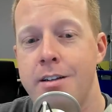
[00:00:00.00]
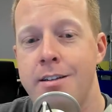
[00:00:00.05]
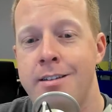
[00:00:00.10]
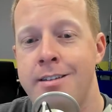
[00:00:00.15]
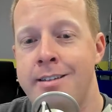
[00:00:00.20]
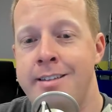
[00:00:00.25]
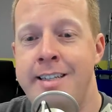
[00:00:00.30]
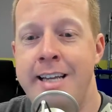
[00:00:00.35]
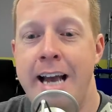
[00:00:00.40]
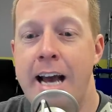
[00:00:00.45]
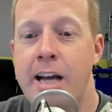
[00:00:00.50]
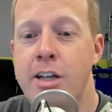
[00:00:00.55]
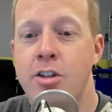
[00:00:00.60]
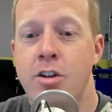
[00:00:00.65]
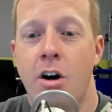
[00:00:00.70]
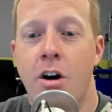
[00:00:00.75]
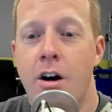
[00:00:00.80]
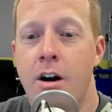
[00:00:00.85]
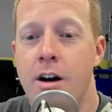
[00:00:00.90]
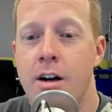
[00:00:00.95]

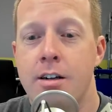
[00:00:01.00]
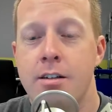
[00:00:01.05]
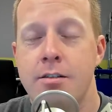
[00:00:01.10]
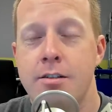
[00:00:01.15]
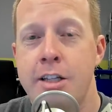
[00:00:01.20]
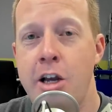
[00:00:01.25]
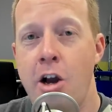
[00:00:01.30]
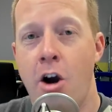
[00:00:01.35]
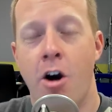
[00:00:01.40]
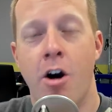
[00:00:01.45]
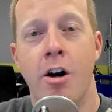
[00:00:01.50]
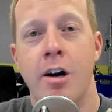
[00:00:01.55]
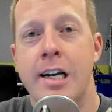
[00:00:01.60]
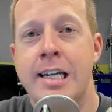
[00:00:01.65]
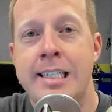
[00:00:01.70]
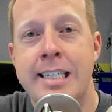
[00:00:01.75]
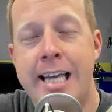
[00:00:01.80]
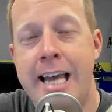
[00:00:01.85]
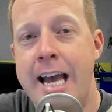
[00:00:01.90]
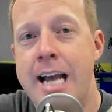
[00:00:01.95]
DXR, the R
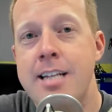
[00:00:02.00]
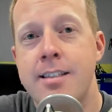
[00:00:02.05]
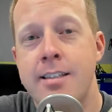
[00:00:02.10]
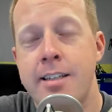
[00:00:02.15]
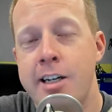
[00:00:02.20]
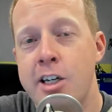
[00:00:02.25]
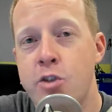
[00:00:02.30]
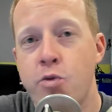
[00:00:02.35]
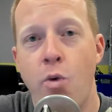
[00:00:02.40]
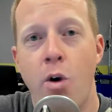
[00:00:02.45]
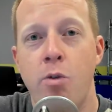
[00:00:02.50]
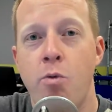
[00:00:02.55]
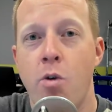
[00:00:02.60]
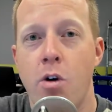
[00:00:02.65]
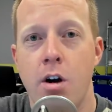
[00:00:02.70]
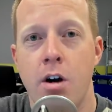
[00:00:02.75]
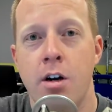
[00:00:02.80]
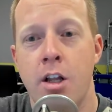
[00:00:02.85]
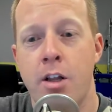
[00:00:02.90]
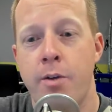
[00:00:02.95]
indicates that it's one word.